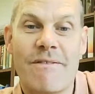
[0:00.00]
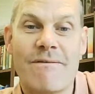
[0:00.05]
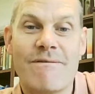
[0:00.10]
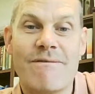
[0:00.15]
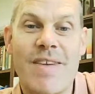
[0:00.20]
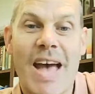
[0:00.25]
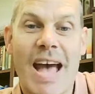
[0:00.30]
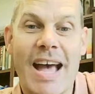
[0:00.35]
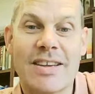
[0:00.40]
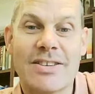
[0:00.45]

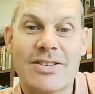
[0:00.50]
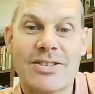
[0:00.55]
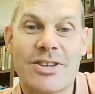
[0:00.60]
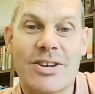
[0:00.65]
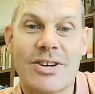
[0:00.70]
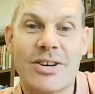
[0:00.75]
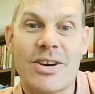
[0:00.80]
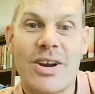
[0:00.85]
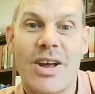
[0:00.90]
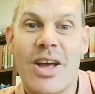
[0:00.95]

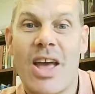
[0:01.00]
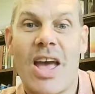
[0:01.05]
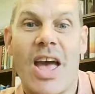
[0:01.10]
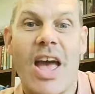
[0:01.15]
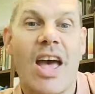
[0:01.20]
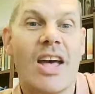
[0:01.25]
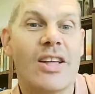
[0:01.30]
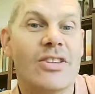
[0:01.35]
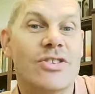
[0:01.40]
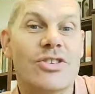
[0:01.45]
vaster,
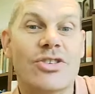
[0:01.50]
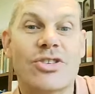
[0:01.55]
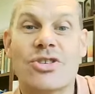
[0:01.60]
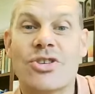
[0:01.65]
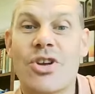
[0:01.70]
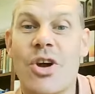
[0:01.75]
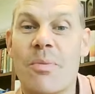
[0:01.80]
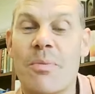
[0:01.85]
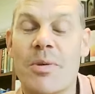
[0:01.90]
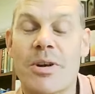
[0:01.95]
and
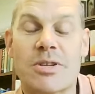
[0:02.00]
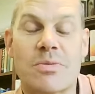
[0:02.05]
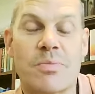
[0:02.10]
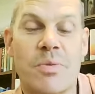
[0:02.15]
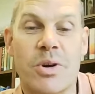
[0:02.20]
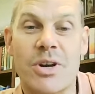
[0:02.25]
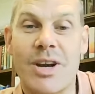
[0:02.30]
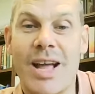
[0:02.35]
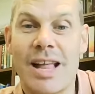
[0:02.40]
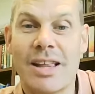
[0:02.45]
so much
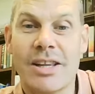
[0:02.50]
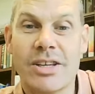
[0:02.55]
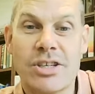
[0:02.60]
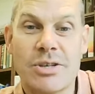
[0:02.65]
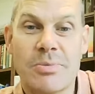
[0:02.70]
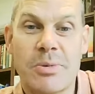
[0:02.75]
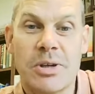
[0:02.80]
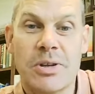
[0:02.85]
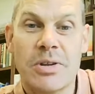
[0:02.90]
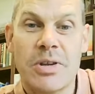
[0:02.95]
more
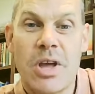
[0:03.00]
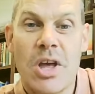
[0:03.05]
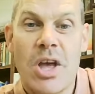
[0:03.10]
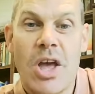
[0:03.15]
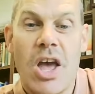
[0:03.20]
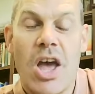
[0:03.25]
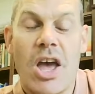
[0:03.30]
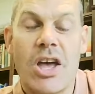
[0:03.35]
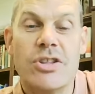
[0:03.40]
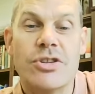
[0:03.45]
knowledgeable,
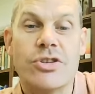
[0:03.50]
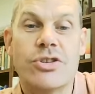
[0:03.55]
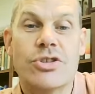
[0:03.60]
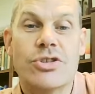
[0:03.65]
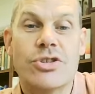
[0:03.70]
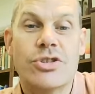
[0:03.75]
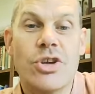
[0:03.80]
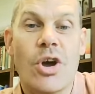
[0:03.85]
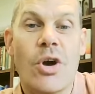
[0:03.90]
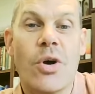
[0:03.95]
and
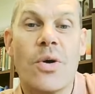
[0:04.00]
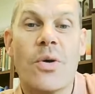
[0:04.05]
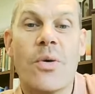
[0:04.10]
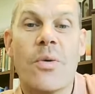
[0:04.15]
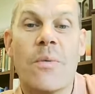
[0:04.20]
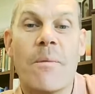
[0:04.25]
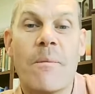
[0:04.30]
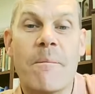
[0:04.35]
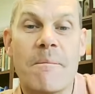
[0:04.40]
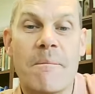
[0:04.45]

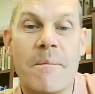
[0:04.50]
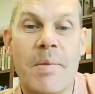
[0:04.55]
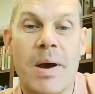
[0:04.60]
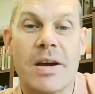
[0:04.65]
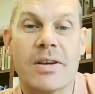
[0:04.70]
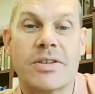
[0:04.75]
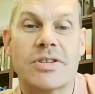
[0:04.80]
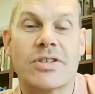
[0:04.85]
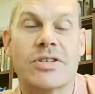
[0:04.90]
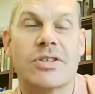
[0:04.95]
so
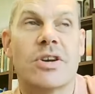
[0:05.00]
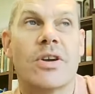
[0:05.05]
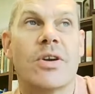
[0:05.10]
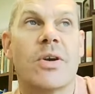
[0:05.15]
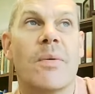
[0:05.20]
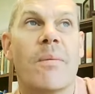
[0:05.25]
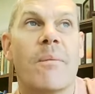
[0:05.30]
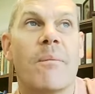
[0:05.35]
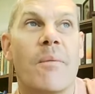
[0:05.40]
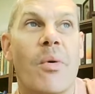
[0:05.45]
much
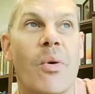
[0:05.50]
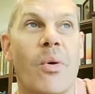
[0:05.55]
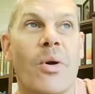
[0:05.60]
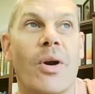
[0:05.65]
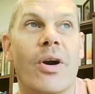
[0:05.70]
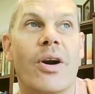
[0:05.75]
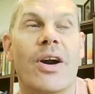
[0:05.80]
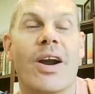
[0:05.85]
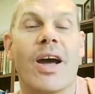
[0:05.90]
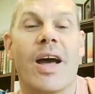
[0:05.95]

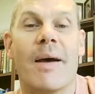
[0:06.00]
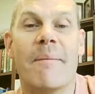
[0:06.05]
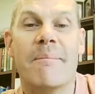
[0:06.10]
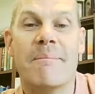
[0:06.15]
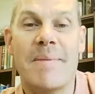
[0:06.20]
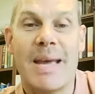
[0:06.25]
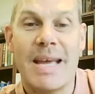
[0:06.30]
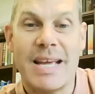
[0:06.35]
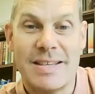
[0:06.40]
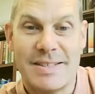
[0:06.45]
more
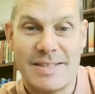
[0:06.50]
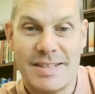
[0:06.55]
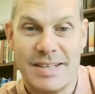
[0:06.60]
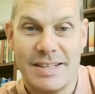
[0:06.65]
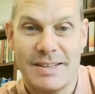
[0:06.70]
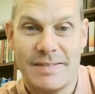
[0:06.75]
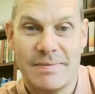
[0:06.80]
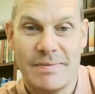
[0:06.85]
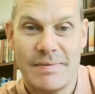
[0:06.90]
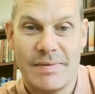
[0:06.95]

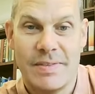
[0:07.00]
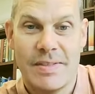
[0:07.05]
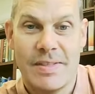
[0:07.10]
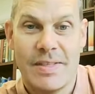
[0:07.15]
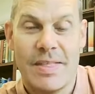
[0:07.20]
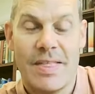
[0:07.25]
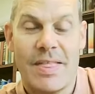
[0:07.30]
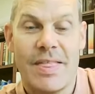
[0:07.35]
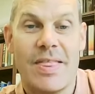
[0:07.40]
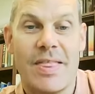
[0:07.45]
amazing
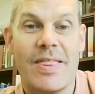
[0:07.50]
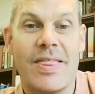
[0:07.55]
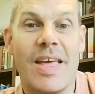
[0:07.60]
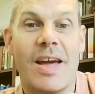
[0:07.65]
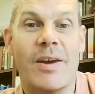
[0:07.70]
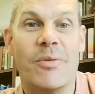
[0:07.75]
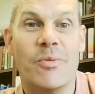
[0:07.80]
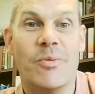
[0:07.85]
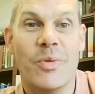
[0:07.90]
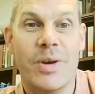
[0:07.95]

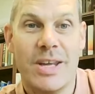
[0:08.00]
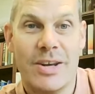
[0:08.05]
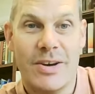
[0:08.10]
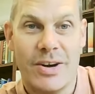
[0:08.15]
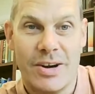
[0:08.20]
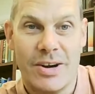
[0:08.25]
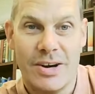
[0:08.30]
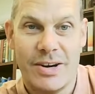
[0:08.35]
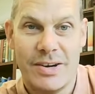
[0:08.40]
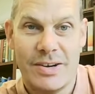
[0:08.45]
than we
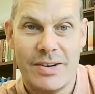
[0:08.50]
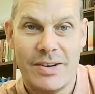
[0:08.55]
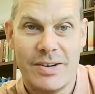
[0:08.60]
are.